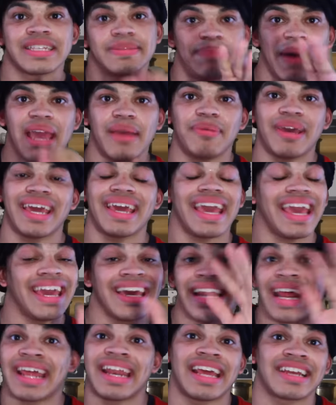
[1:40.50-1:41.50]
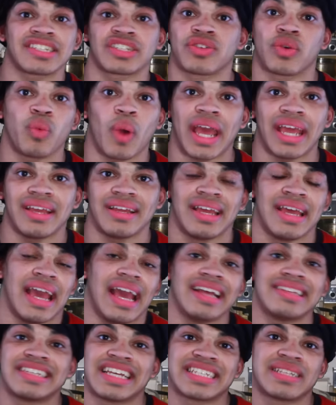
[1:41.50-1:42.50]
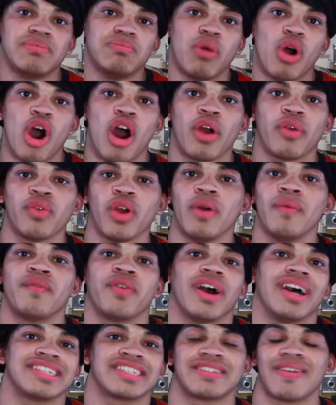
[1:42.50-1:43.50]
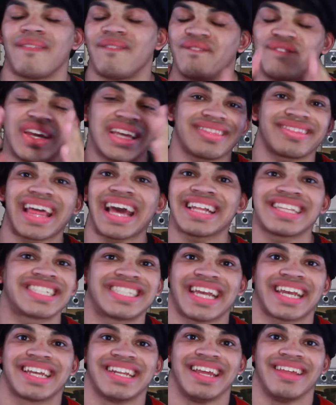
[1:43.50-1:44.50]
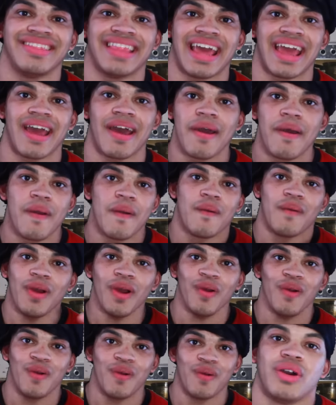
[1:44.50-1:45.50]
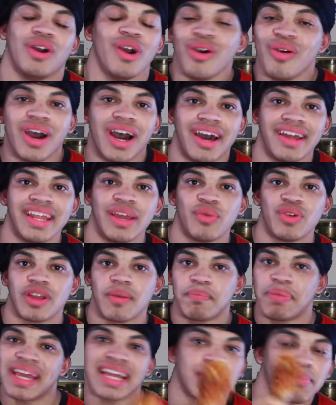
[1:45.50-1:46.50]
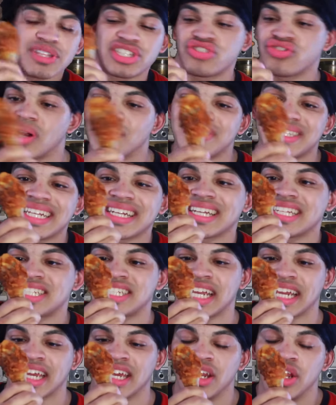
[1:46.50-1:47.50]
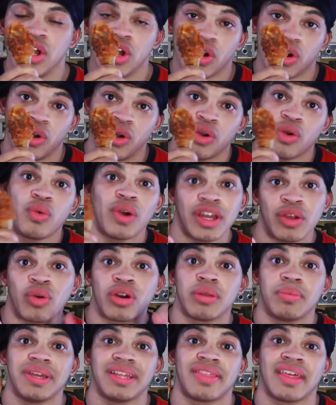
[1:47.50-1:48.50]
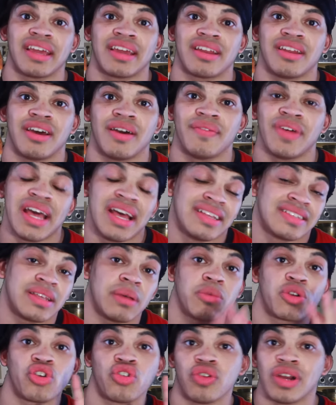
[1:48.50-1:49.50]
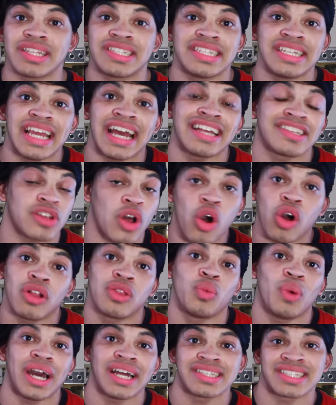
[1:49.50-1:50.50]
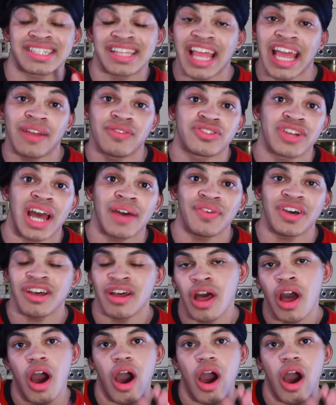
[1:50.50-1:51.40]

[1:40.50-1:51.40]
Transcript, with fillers: Cause baby, it ain't extra weight. It's just more room for us to fit that chicken in there. Woo! Ooh, honey, when you pick up a drumstick of chicken, ooh, what do you want to be thinking of? Some crusty-ass old white slave driver?